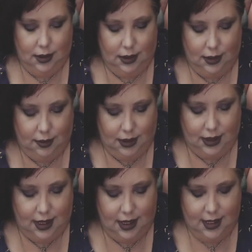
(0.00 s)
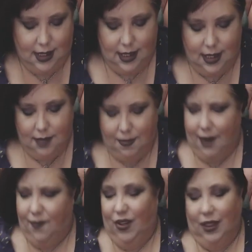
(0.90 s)
But
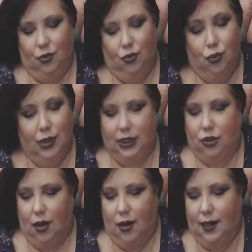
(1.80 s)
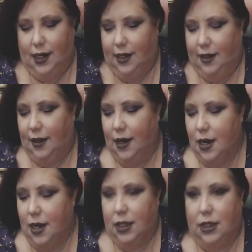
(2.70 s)
I'm feeling really drawn here
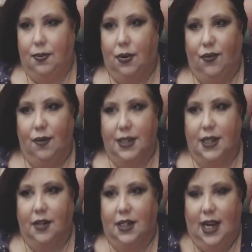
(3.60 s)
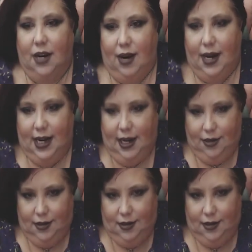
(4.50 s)
to pull from this other deck right now.